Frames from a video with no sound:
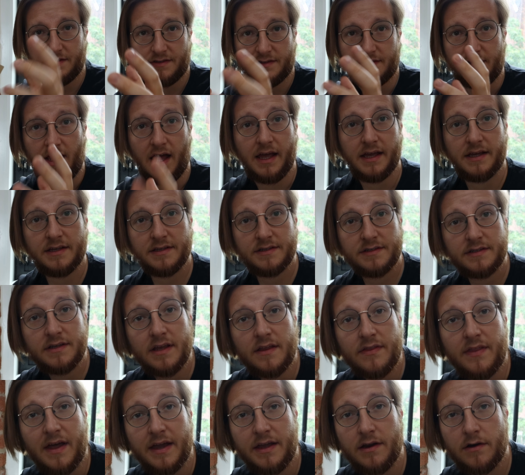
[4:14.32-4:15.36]
size
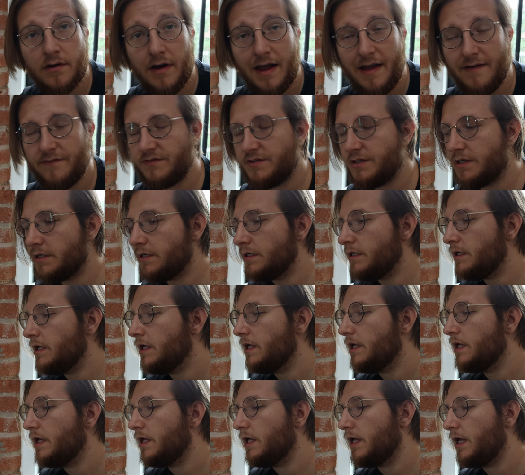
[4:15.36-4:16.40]
that you're after.
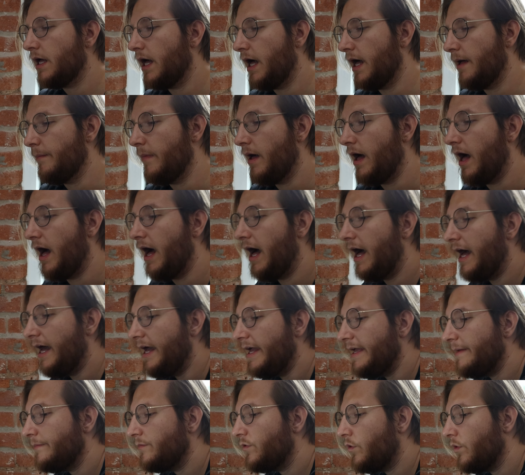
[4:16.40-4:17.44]

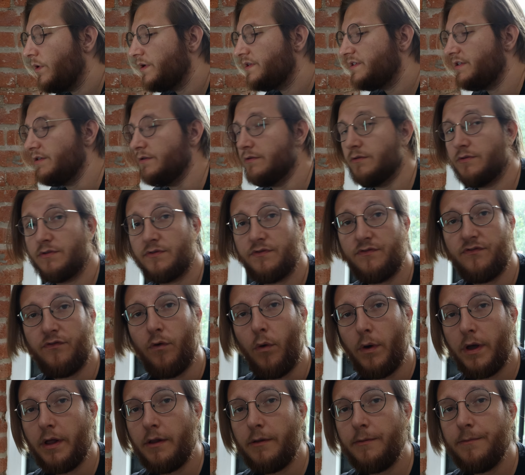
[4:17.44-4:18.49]
I am going to use
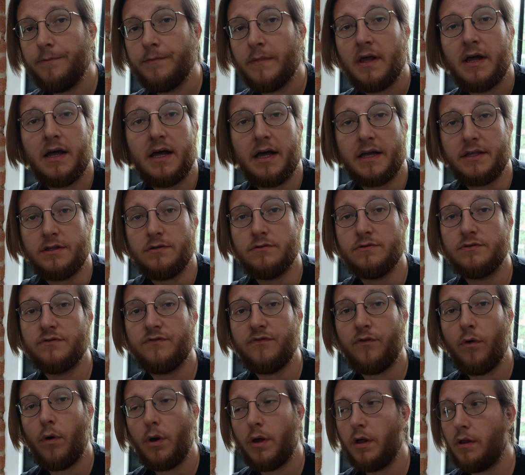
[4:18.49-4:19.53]
foil. I use
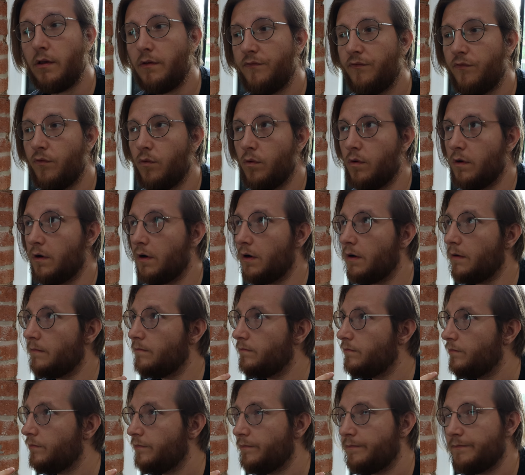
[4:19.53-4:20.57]
foil for
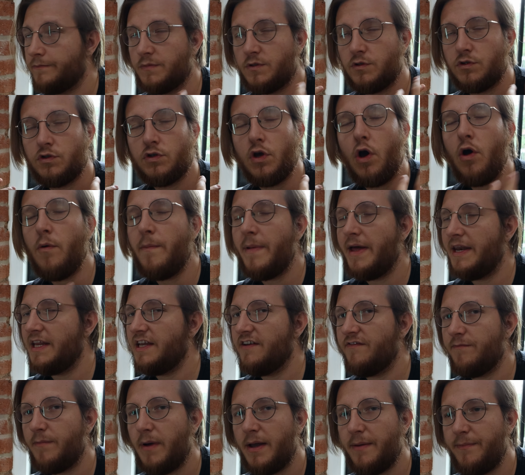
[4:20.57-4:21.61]
so many
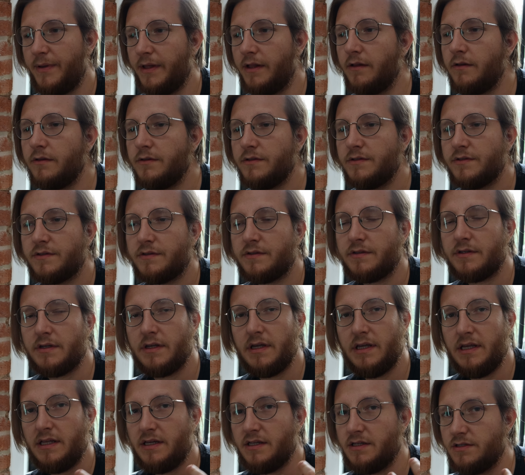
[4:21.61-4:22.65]
of my builds.
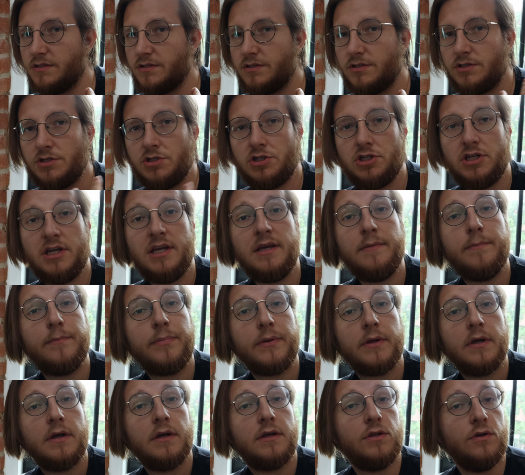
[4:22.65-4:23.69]
It is cheap.
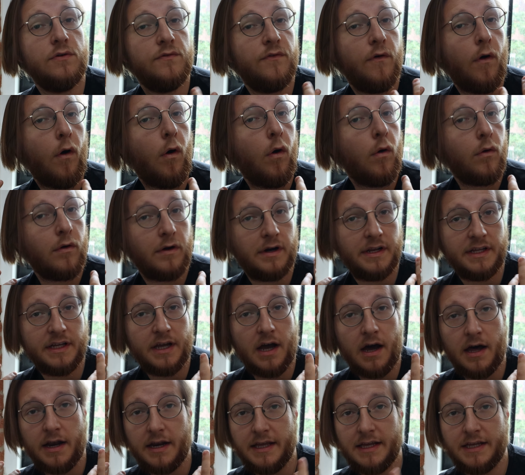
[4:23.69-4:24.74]
You've already
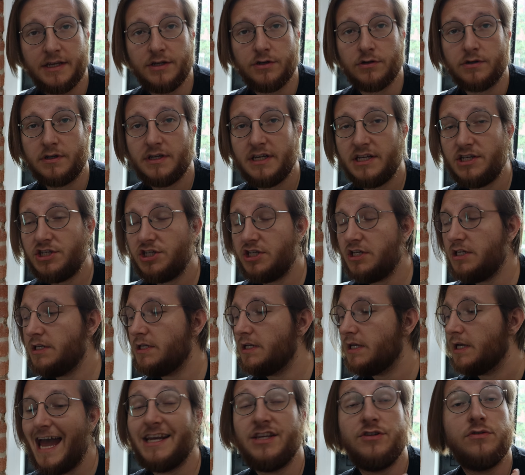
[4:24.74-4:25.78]
got it in your kitchen
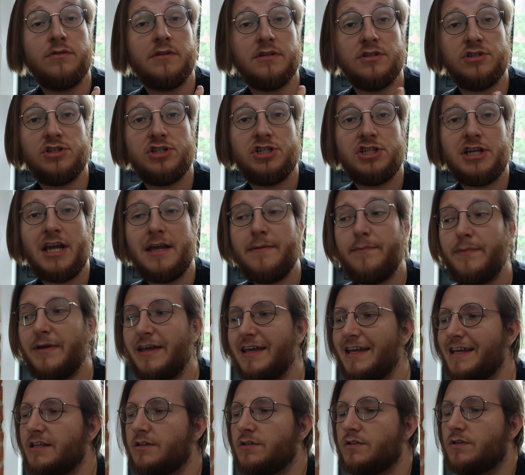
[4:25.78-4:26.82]
and you can shape
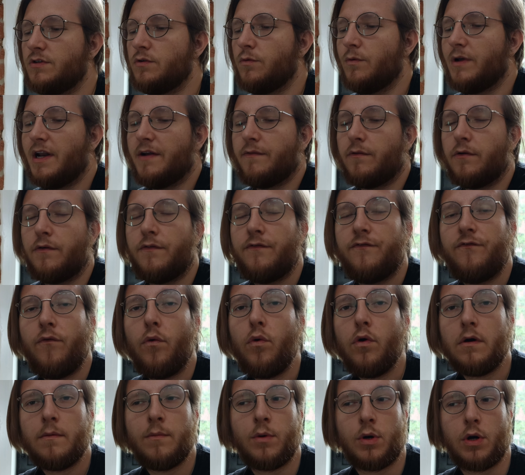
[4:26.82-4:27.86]
it into whatever
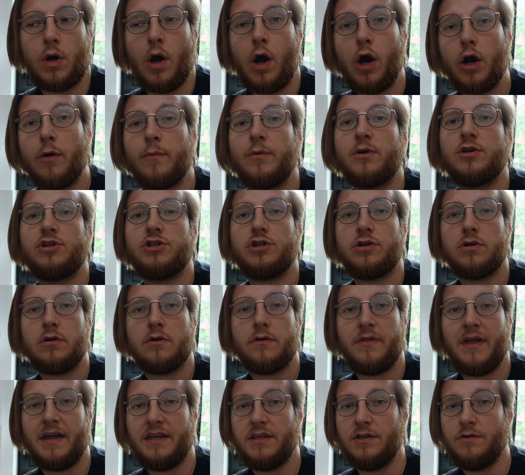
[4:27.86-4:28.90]
form or
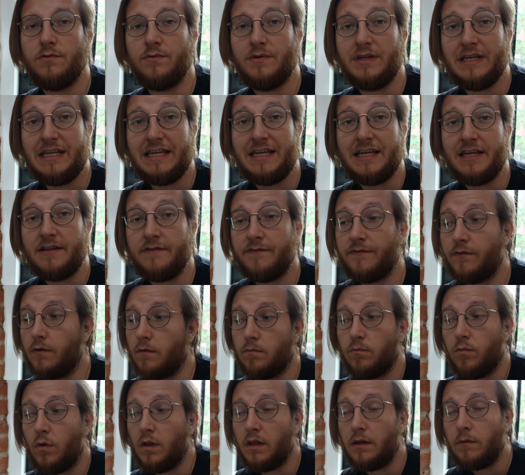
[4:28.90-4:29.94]
armature that you need for
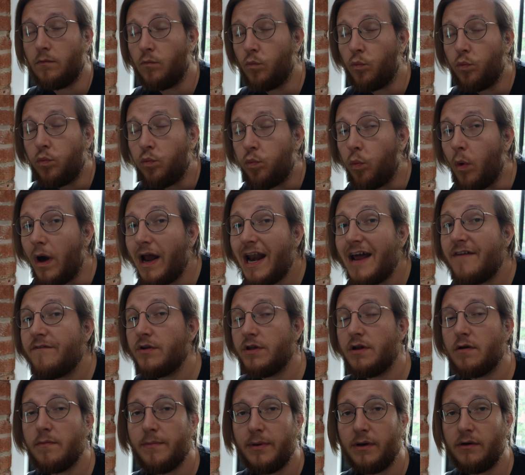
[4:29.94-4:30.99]
whatever
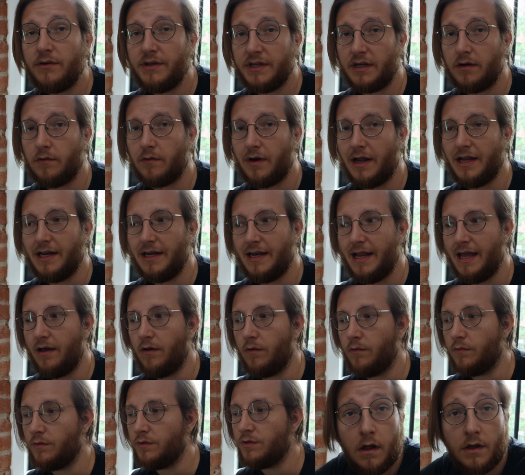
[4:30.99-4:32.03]
you're building right
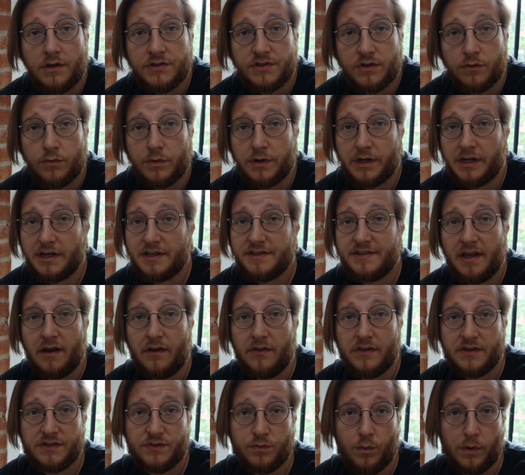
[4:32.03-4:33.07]
now. Also, we're gonna
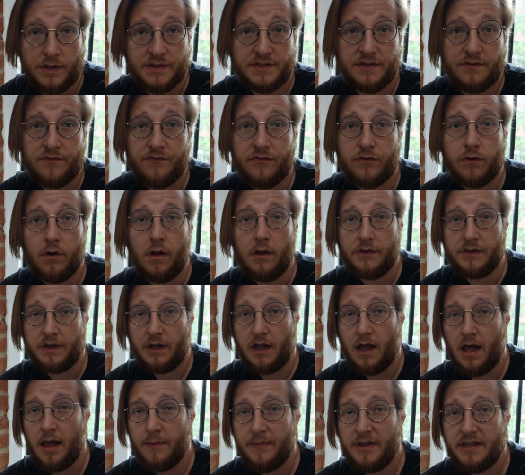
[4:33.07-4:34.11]
settle this once and for all in the
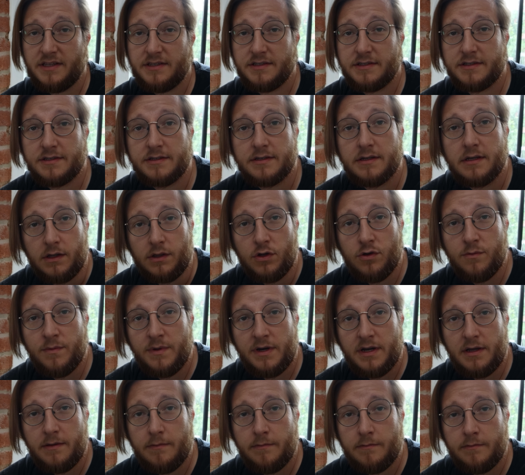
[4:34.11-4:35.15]
comments.
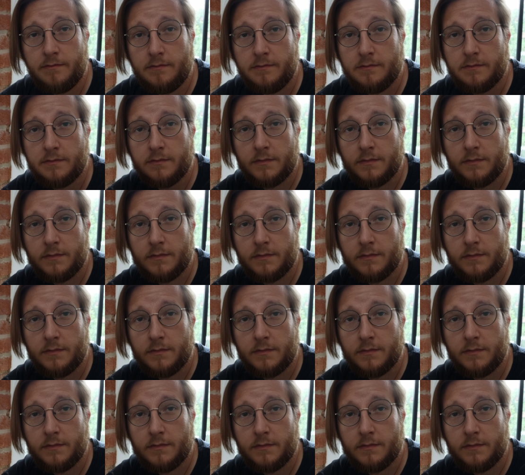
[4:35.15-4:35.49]
Aluminum